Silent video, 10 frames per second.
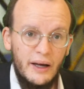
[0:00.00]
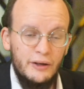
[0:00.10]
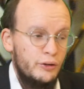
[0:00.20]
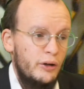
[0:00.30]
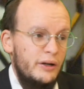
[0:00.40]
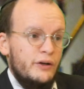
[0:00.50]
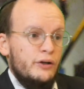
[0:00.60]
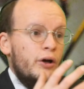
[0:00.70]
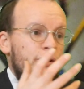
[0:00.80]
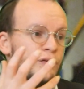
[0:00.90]
You don't even
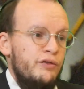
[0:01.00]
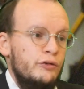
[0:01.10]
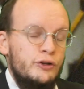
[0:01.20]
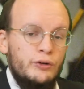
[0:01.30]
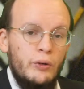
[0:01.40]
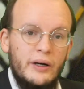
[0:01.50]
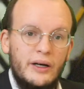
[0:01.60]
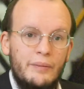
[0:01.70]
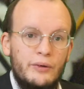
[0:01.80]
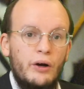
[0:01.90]
know the full story. It
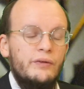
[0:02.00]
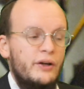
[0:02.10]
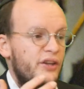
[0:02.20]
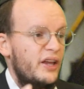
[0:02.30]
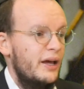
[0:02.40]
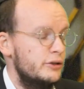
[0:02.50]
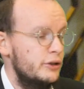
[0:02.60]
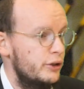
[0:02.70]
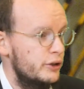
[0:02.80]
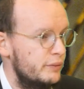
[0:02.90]
happened over
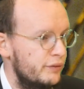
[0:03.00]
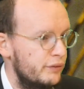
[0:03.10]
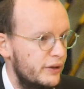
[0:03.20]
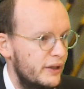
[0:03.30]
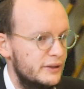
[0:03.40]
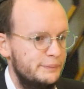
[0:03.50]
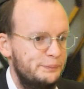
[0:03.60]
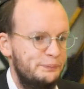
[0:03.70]
1,000 years before that.